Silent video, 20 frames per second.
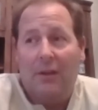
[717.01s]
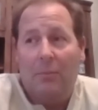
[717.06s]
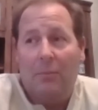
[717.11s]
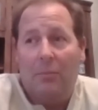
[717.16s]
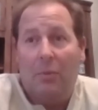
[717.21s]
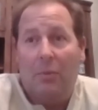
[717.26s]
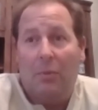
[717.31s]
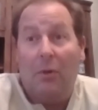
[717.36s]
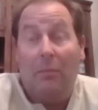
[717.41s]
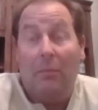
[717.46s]

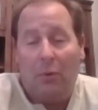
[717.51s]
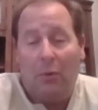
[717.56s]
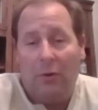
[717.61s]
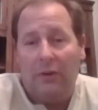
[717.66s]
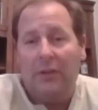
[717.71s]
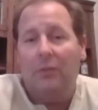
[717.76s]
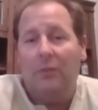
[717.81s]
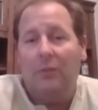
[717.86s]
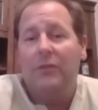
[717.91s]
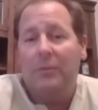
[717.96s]

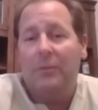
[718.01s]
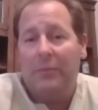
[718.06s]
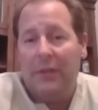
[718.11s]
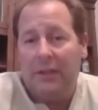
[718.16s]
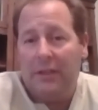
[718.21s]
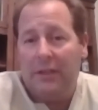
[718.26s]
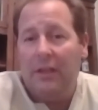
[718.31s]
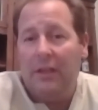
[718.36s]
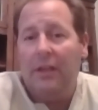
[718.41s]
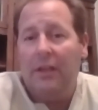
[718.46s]
Portland was a
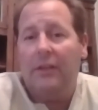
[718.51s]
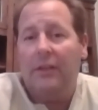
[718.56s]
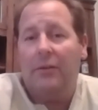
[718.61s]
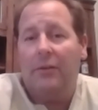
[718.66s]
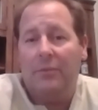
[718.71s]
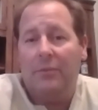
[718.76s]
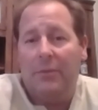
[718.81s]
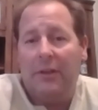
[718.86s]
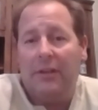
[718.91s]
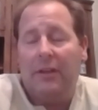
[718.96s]
big kick. There
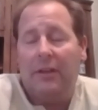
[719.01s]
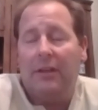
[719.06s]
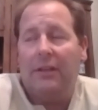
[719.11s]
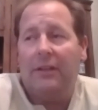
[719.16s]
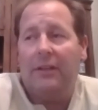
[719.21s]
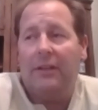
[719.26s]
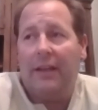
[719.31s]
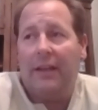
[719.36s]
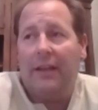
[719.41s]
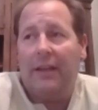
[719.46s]
was a big kick in
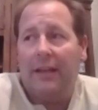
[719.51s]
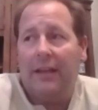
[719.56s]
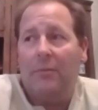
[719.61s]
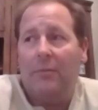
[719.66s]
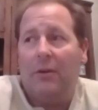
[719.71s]
that game, I